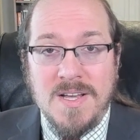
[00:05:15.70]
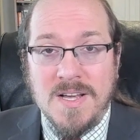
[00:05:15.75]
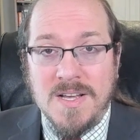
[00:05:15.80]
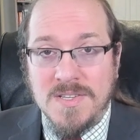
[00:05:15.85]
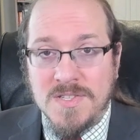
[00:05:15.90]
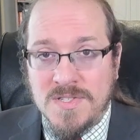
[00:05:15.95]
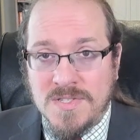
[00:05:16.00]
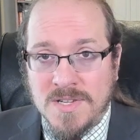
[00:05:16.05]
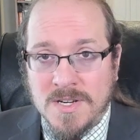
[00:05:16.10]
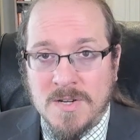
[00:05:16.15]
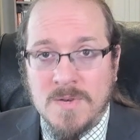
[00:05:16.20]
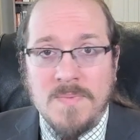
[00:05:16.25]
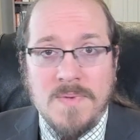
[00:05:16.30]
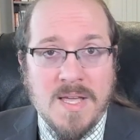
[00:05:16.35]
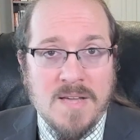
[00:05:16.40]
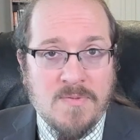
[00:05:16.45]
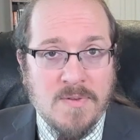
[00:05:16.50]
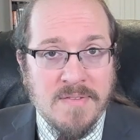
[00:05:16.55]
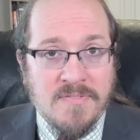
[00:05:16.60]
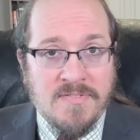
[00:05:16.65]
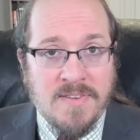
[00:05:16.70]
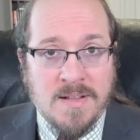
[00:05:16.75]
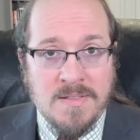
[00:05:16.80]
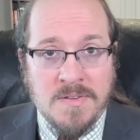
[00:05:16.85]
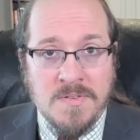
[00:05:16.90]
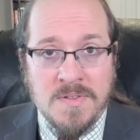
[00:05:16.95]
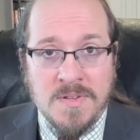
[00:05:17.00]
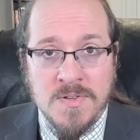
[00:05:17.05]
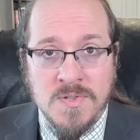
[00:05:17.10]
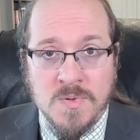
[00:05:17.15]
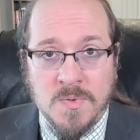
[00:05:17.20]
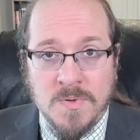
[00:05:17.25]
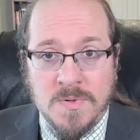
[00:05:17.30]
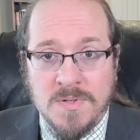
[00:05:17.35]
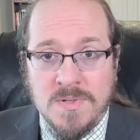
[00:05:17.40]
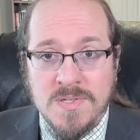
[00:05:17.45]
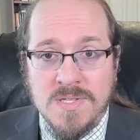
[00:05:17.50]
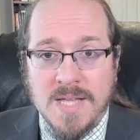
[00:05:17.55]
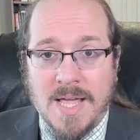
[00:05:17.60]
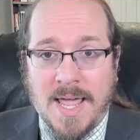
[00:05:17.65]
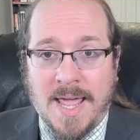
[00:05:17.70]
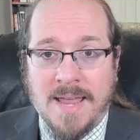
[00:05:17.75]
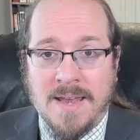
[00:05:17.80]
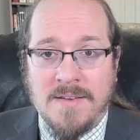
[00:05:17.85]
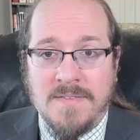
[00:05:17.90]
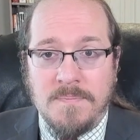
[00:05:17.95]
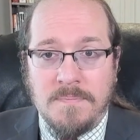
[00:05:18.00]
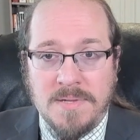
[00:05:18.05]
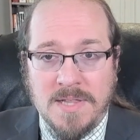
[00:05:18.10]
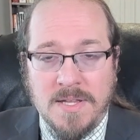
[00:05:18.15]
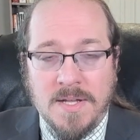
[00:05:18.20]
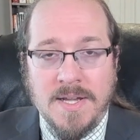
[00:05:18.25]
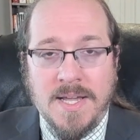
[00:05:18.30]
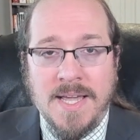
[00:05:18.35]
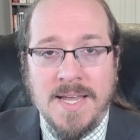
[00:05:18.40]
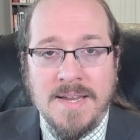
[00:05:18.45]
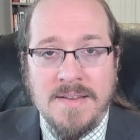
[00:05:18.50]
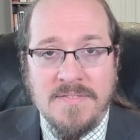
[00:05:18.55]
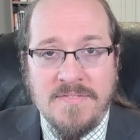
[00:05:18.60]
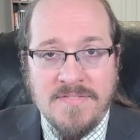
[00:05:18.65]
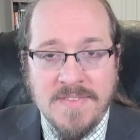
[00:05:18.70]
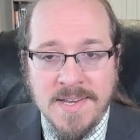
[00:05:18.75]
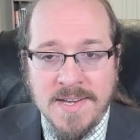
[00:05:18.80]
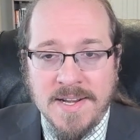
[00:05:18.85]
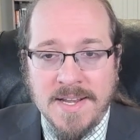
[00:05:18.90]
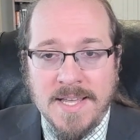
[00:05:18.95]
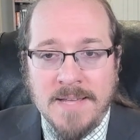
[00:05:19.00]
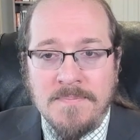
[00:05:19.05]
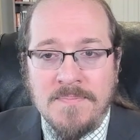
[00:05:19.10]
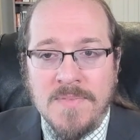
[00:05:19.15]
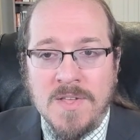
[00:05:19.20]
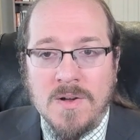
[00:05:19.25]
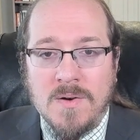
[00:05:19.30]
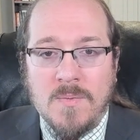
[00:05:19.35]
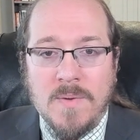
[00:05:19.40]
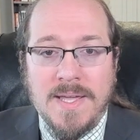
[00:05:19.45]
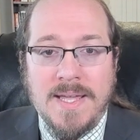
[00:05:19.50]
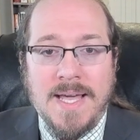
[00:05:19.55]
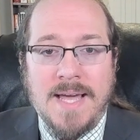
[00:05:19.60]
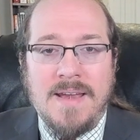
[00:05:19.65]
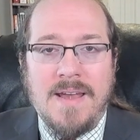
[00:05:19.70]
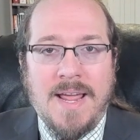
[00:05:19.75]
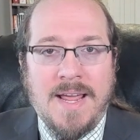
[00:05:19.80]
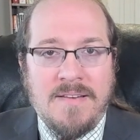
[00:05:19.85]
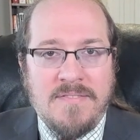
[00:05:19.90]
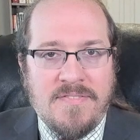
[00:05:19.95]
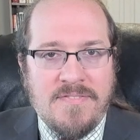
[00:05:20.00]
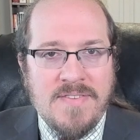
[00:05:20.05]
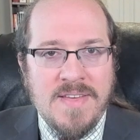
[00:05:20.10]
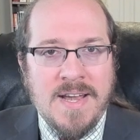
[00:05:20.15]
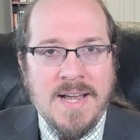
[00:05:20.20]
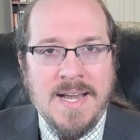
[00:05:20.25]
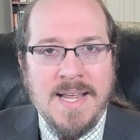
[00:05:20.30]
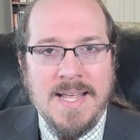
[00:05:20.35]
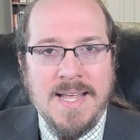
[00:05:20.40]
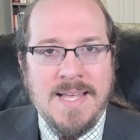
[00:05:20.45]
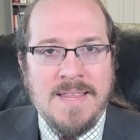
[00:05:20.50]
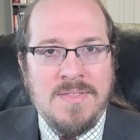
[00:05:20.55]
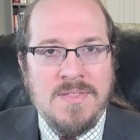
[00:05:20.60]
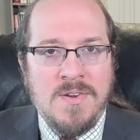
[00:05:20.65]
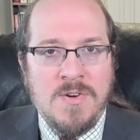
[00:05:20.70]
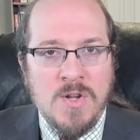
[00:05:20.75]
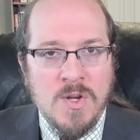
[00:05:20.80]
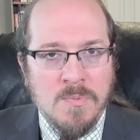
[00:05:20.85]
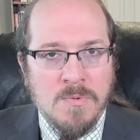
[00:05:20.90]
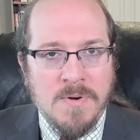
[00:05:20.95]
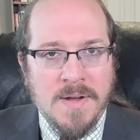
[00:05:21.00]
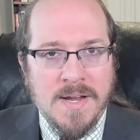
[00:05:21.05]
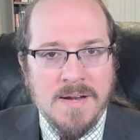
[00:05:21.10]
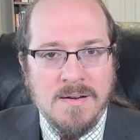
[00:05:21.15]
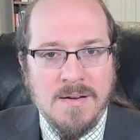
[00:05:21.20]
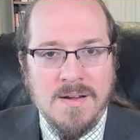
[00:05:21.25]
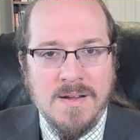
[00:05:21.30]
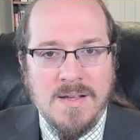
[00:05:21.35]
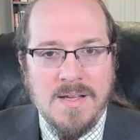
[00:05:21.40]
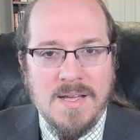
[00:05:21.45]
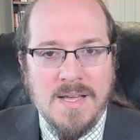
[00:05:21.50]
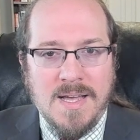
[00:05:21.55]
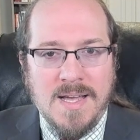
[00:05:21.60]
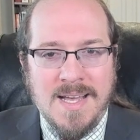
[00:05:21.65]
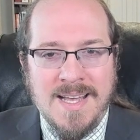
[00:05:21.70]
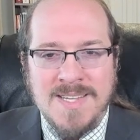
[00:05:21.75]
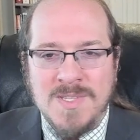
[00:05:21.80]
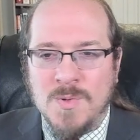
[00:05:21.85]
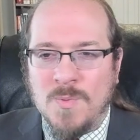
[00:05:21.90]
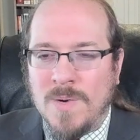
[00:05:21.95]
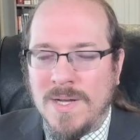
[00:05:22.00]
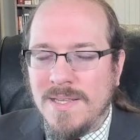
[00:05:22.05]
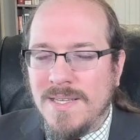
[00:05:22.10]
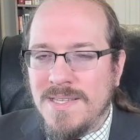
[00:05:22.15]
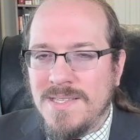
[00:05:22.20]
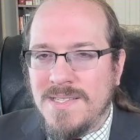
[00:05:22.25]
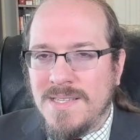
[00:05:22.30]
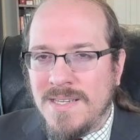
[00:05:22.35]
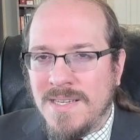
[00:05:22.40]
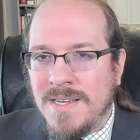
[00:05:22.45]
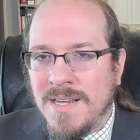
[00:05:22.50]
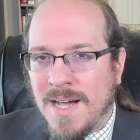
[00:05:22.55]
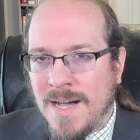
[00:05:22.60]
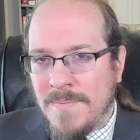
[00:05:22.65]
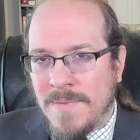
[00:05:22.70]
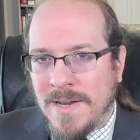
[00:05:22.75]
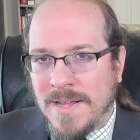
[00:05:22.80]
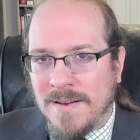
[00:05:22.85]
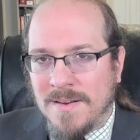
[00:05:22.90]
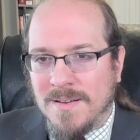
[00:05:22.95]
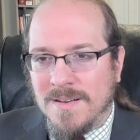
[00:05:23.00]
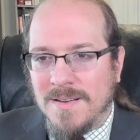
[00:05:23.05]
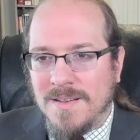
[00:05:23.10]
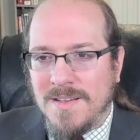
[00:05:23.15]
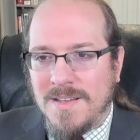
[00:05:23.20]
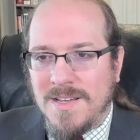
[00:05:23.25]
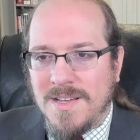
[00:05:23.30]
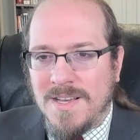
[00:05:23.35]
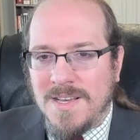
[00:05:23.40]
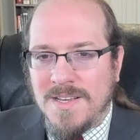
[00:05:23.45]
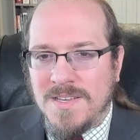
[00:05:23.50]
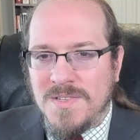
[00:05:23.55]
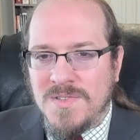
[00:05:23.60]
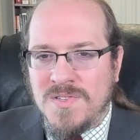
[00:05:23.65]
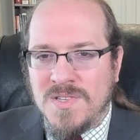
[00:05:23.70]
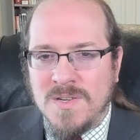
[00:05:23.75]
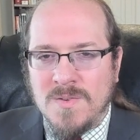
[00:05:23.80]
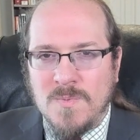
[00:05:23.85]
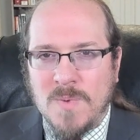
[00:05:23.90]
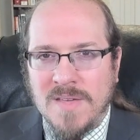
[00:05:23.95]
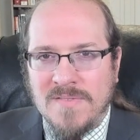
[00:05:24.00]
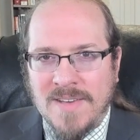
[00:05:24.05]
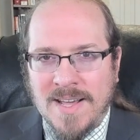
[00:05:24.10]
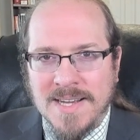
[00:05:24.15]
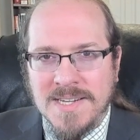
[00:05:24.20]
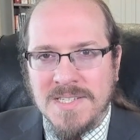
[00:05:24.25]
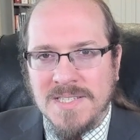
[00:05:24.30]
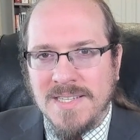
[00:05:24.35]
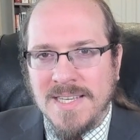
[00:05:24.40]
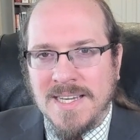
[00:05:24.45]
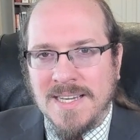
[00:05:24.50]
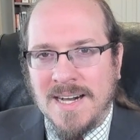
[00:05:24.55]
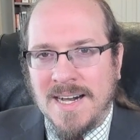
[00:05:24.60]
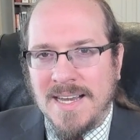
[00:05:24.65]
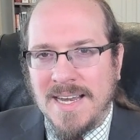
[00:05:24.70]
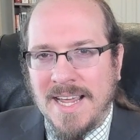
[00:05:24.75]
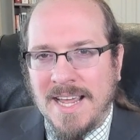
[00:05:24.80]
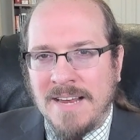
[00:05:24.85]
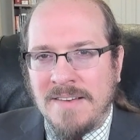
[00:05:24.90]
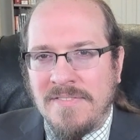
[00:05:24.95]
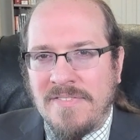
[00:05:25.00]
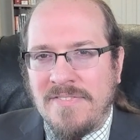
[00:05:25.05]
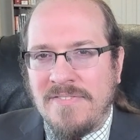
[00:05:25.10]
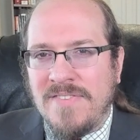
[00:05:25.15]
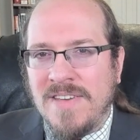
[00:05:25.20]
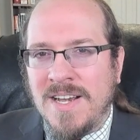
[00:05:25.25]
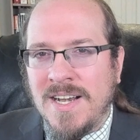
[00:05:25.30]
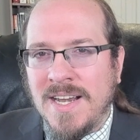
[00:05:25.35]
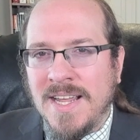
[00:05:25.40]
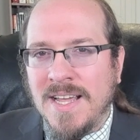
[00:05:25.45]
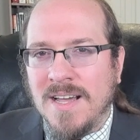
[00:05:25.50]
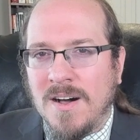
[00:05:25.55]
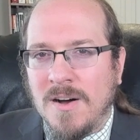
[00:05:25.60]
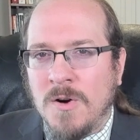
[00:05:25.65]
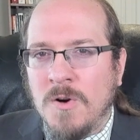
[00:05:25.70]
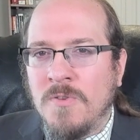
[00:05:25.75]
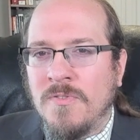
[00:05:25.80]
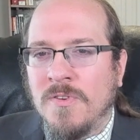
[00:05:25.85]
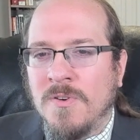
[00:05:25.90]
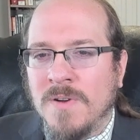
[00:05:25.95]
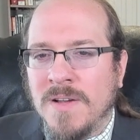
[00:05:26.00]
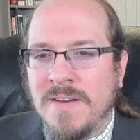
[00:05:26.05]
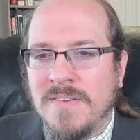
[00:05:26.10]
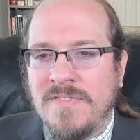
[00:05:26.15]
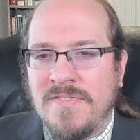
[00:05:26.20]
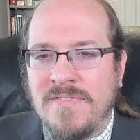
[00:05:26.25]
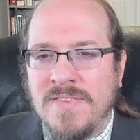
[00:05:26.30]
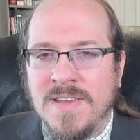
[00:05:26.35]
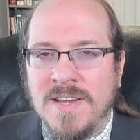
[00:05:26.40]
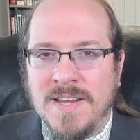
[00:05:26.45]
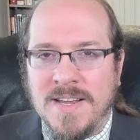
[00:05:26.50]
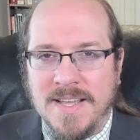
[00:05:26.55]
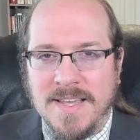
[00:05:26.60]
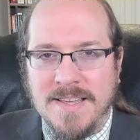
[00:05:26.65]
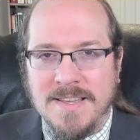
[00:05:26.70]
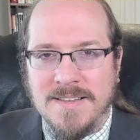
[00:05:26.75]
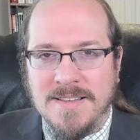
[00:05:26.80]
So, if we follow those rules and plug in infinity, we get infinity in the numerator, as well as the denominator. So we've actually got infinity over infinity.